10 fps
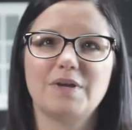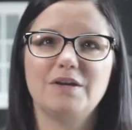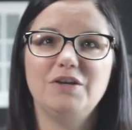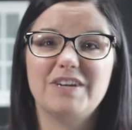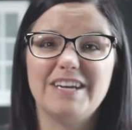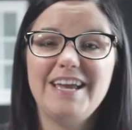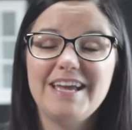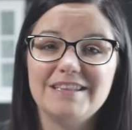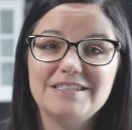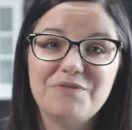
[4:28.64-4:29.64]
You can
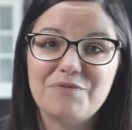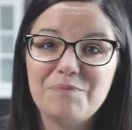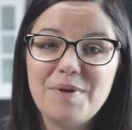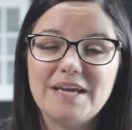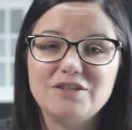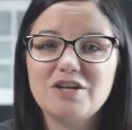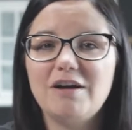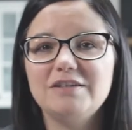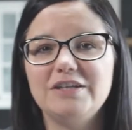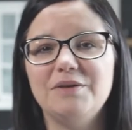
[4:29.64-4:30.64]
hear the different pitch,
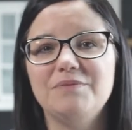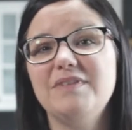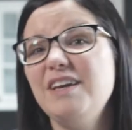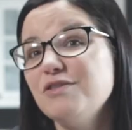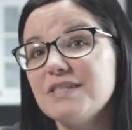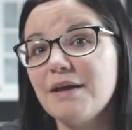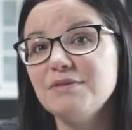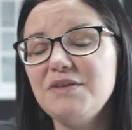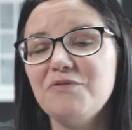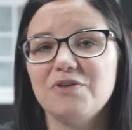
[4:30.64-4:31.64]
can't you? They all sound
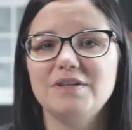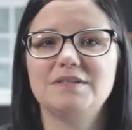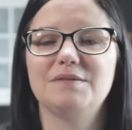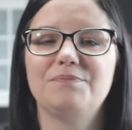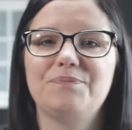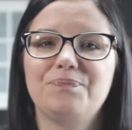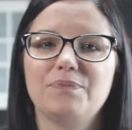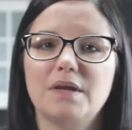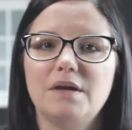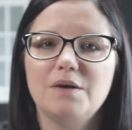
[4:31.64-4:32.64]
different.
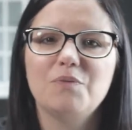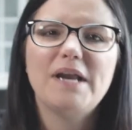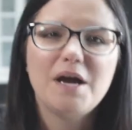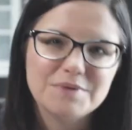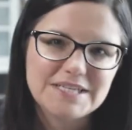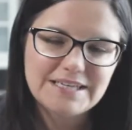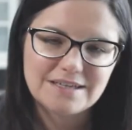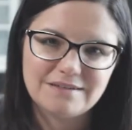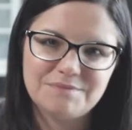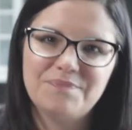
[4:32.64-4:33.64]
When I was
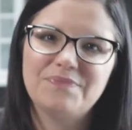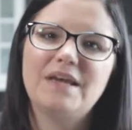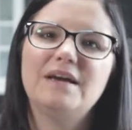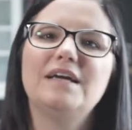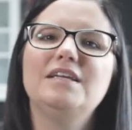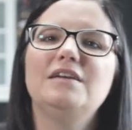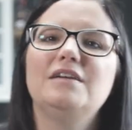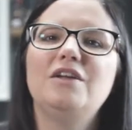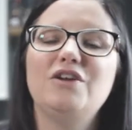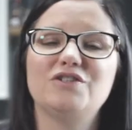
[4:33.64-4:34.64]
little, I
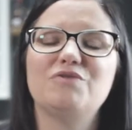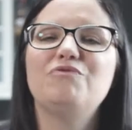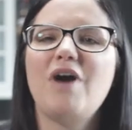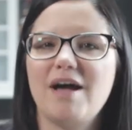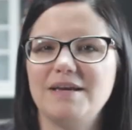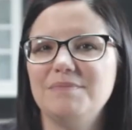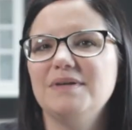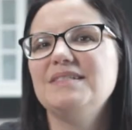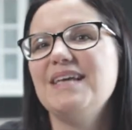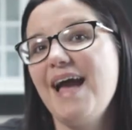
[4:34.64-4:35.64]
learnt a
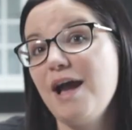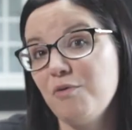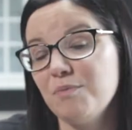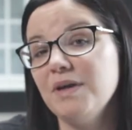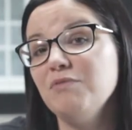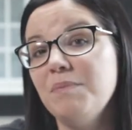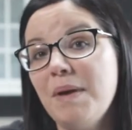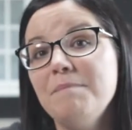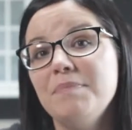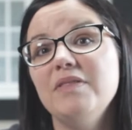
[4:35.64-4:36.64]
rhyme to help me
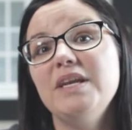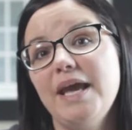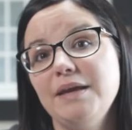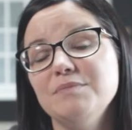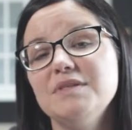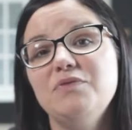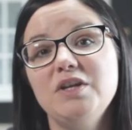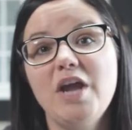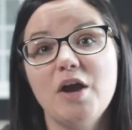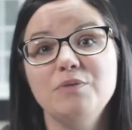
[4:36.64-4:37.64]
remember the names of the
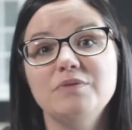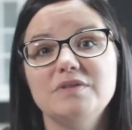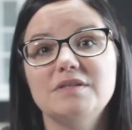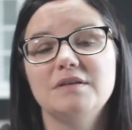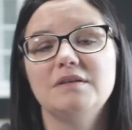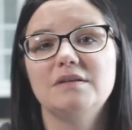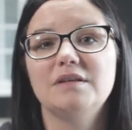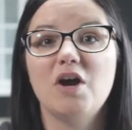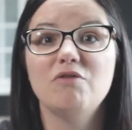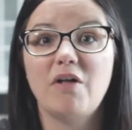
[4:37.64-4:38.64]
notes
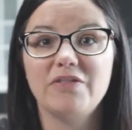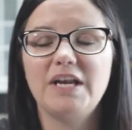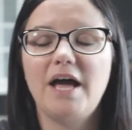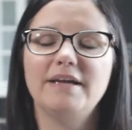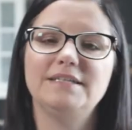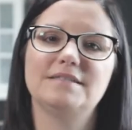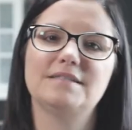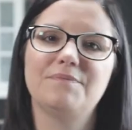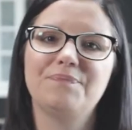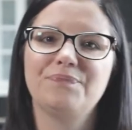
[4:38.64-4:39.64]
that are on the
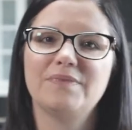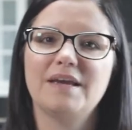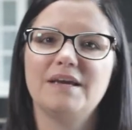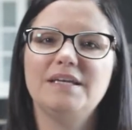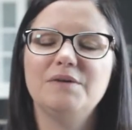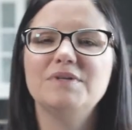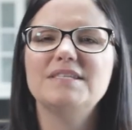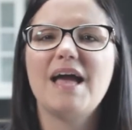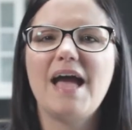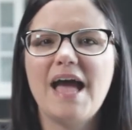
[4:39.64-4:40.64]
lines. And it
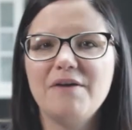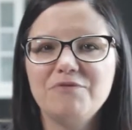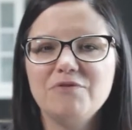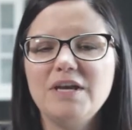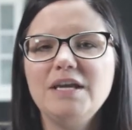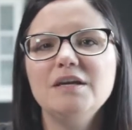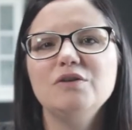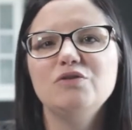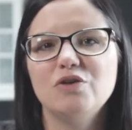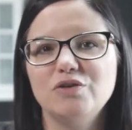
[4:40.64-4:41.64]
was, every
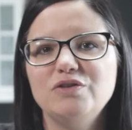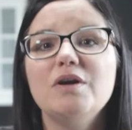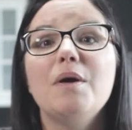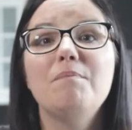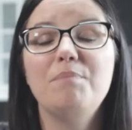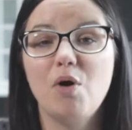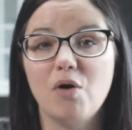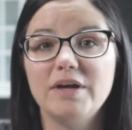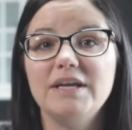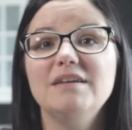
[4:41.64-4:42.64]
good
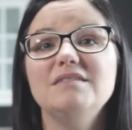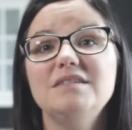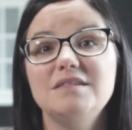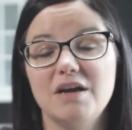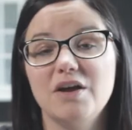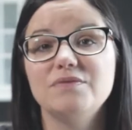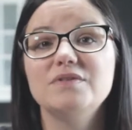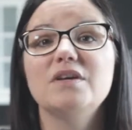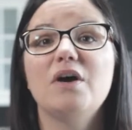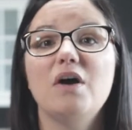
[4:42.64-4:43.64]
boy
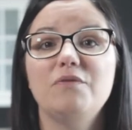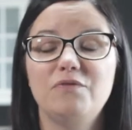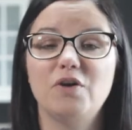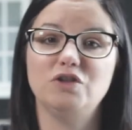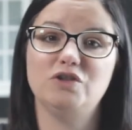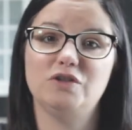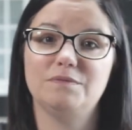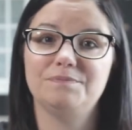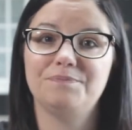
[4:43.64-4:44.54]
deserves fudge.